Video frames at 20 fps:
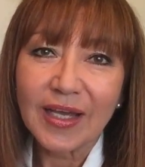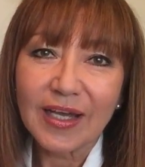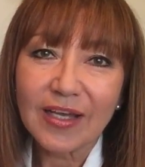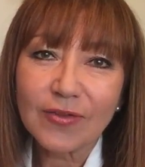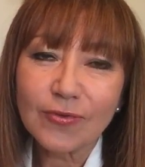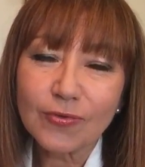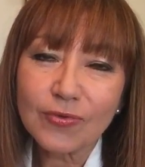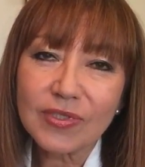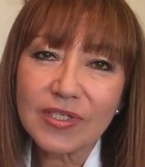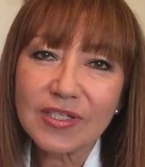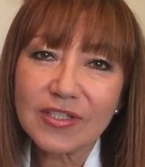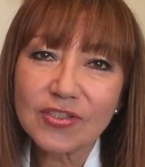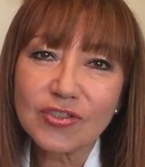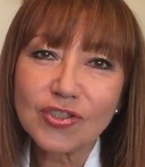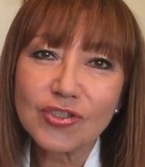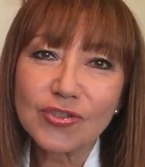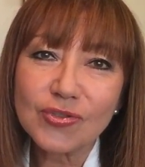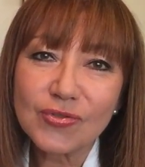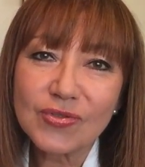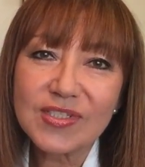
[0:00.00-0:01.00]
I thought
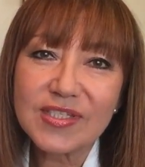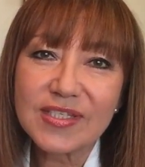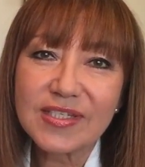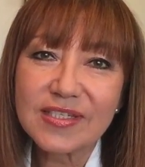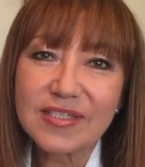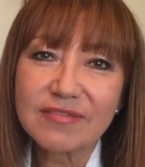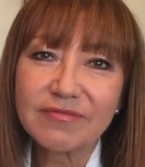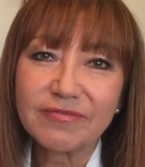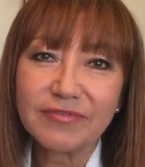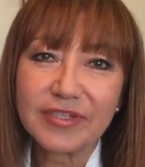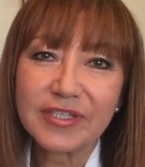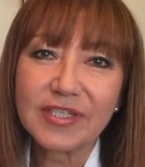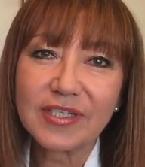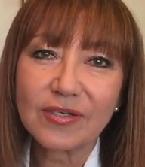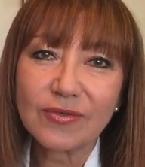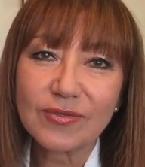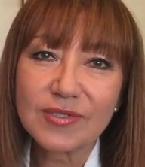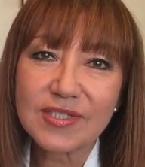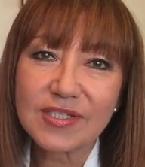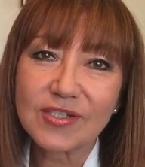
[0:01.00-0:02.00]
I'd use this
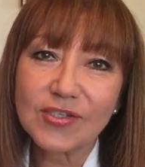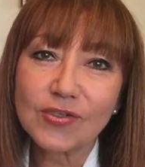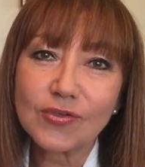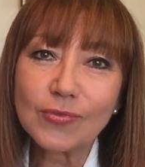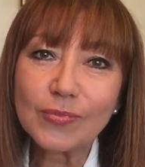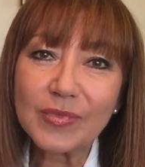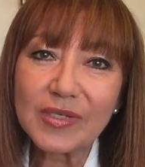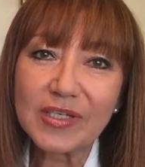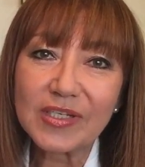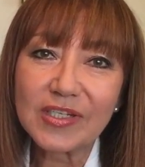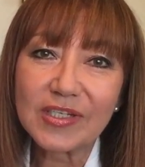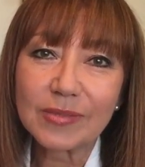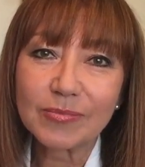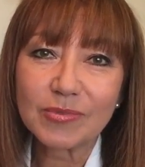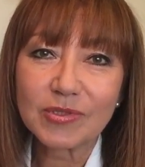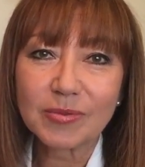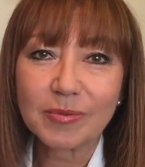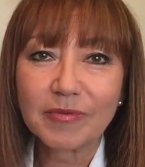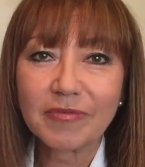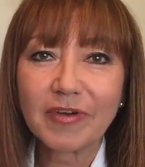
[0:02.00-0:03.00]
video as a new
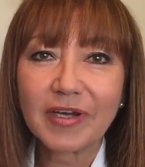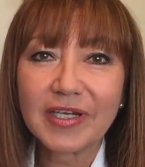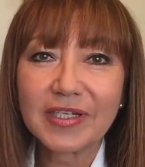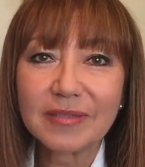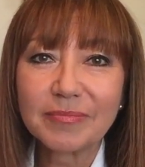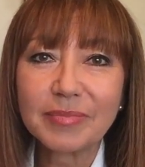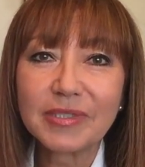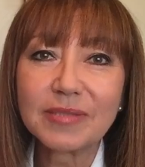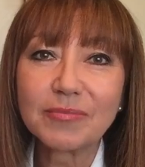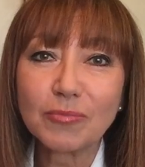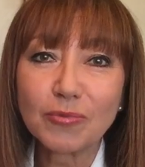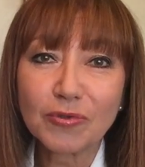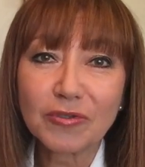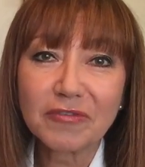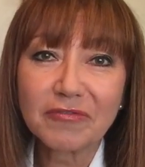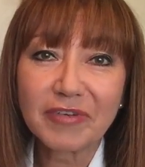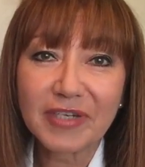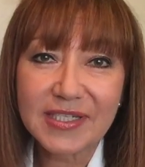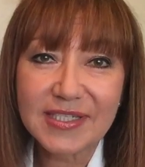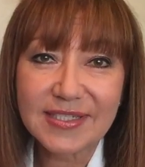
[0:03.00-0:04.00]
medium to provide a bit more
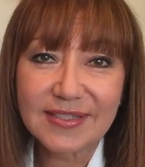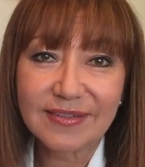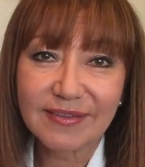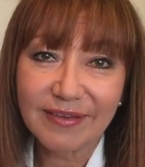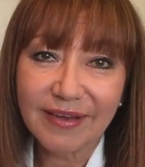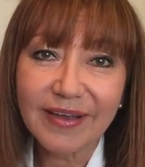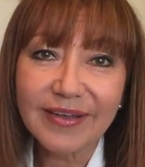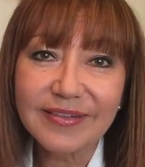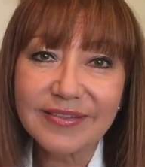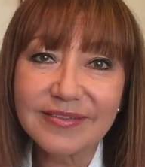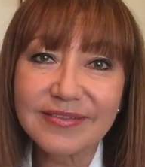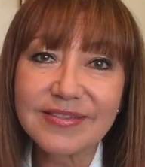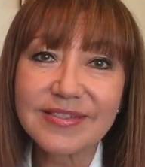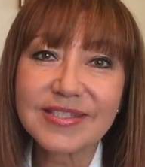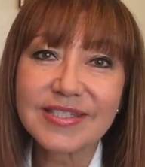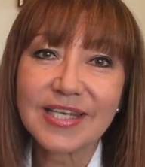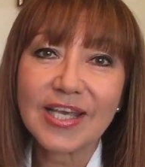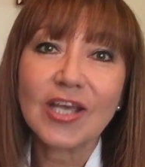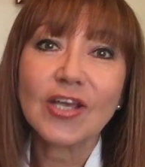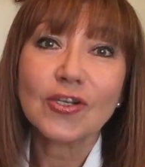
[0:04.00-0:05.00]
advice and
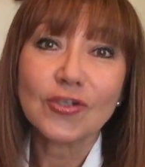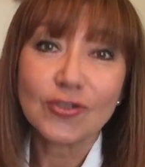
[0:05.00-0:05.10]
guidance